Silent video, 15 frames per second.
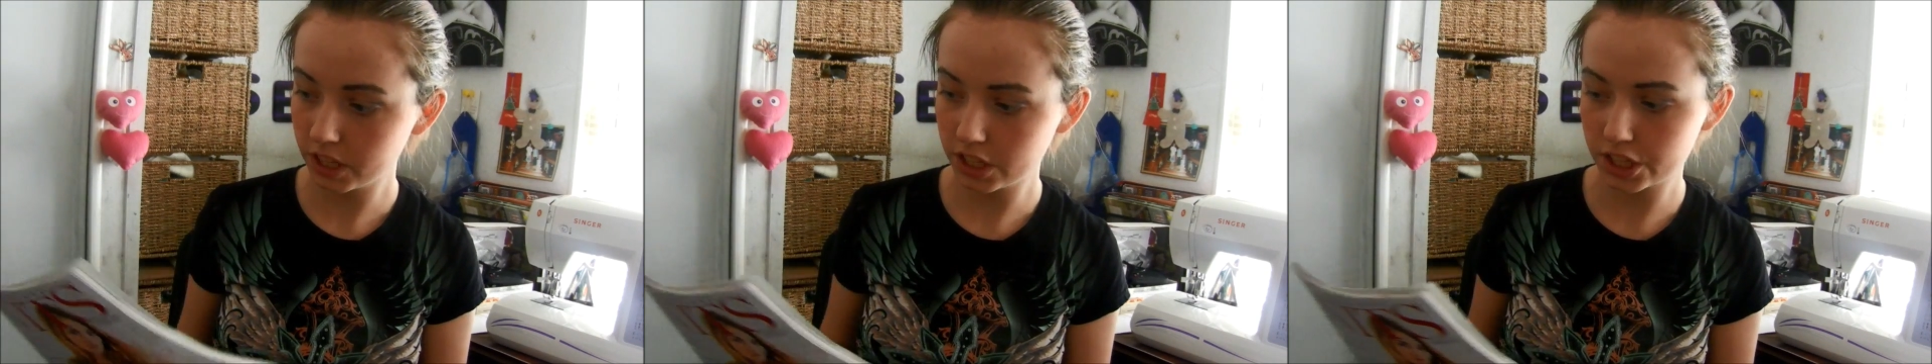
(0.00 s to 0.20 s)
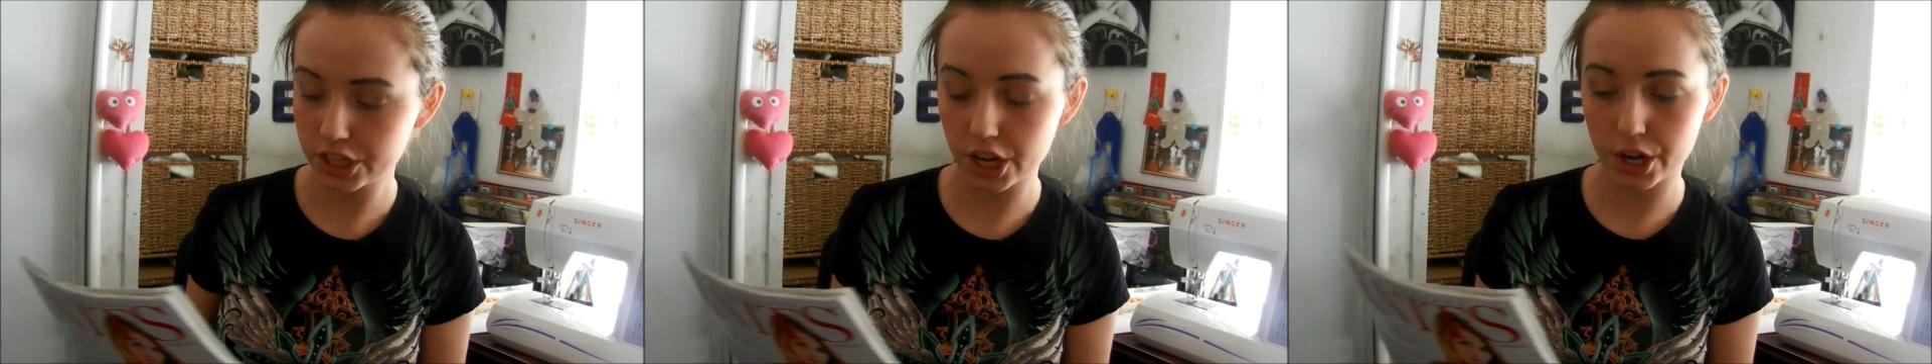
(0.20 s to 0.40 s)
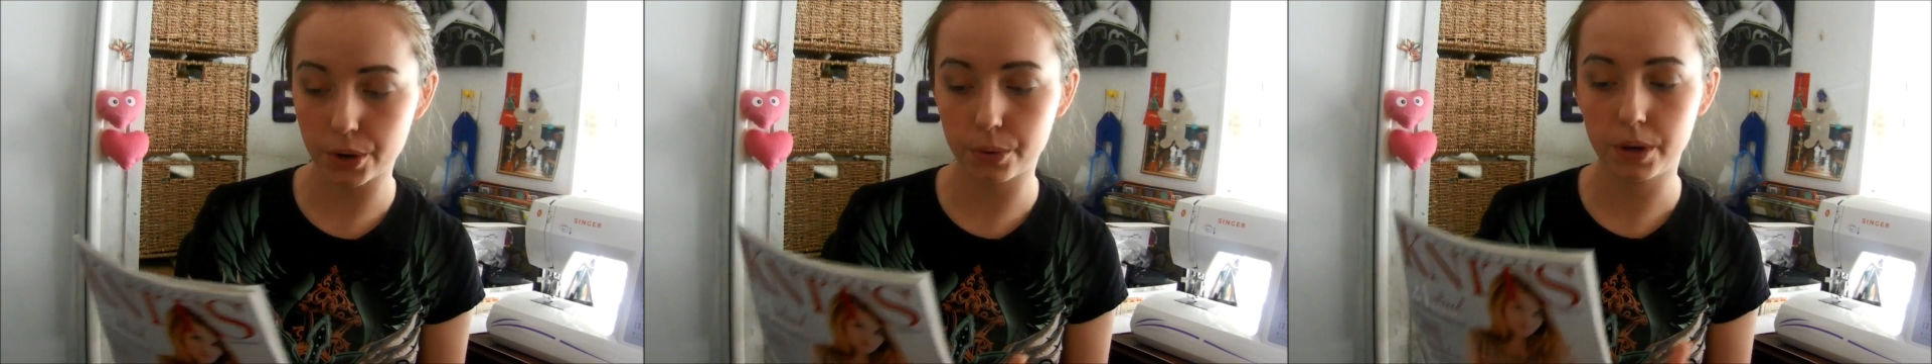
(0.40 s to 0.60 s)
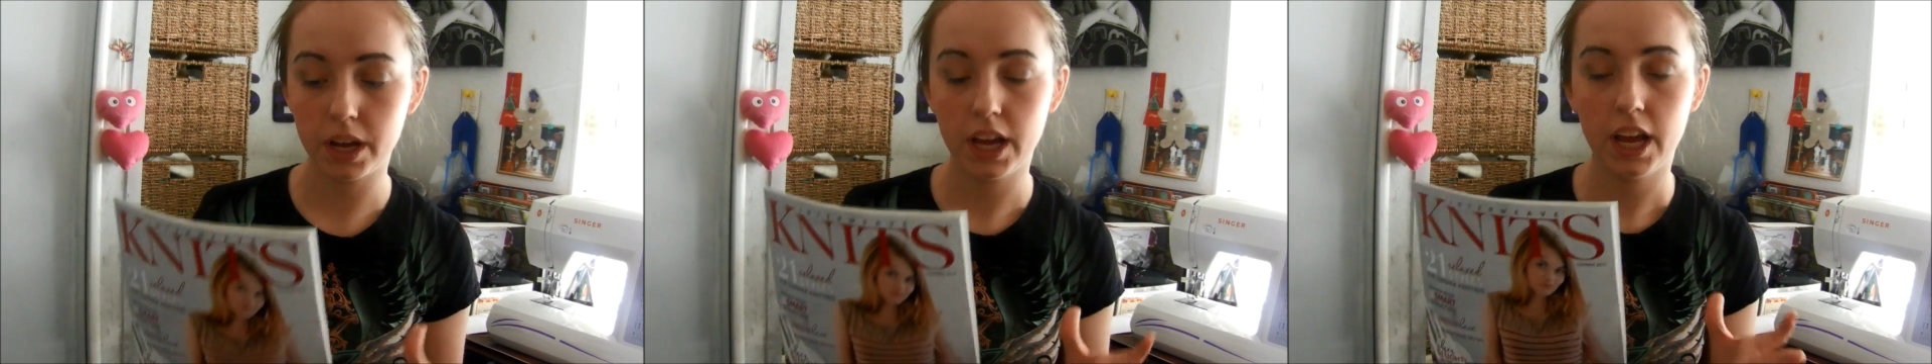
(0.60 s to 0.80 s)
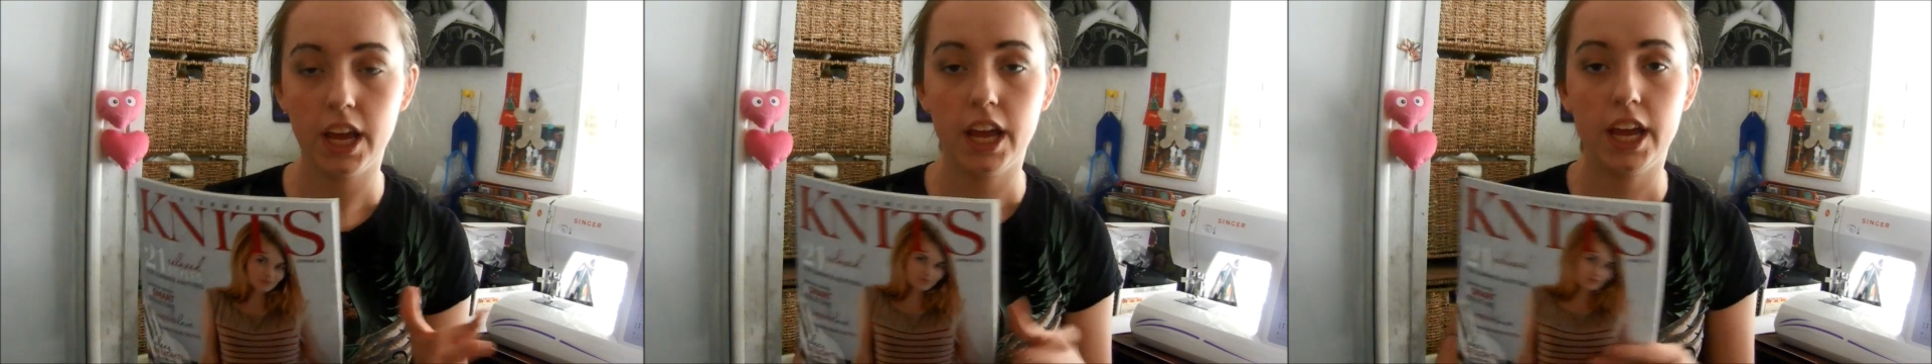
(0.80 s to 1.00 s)
So
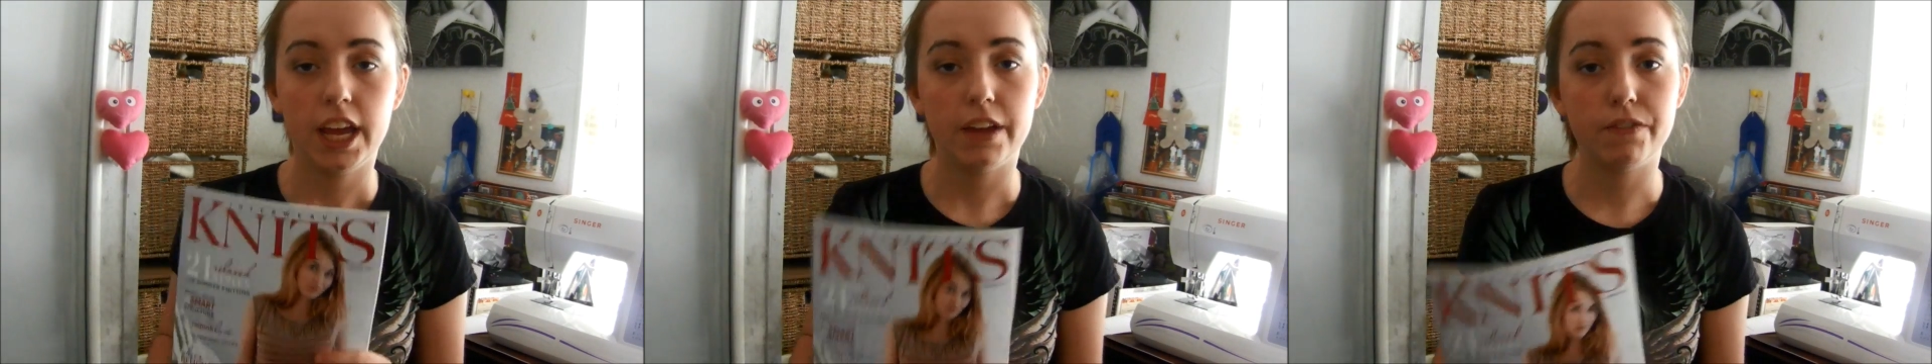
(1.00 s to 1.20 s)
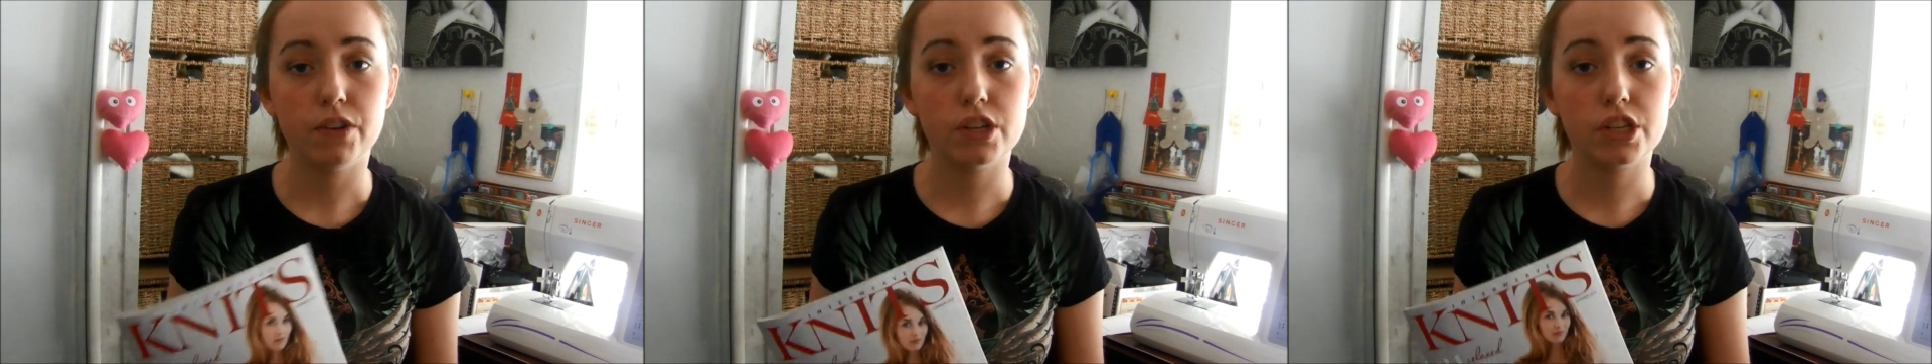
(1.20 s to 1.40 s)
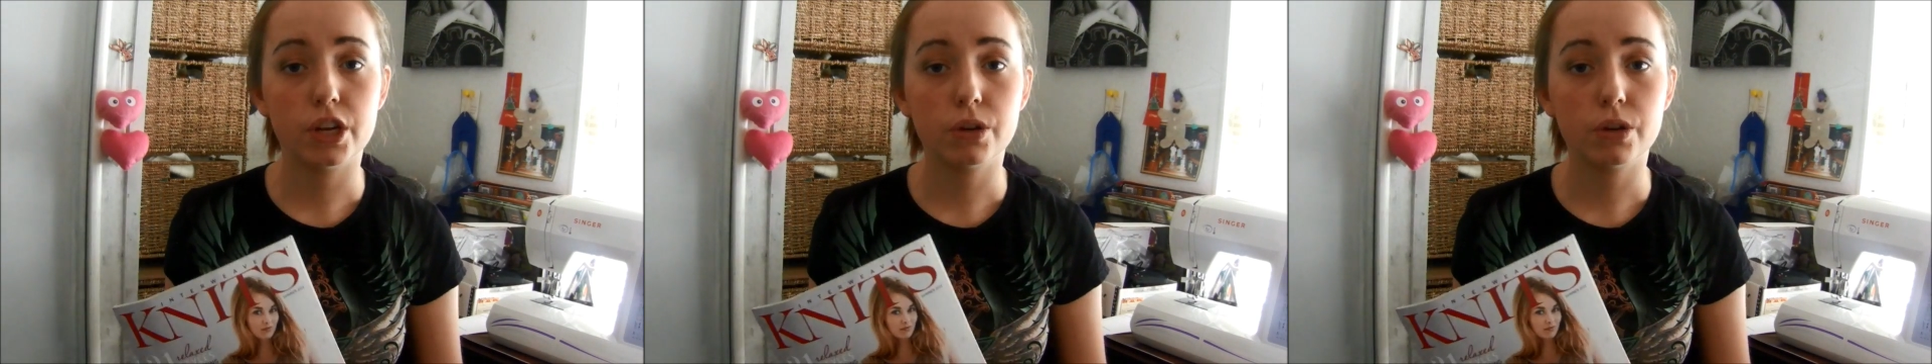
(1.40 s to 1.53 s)
if you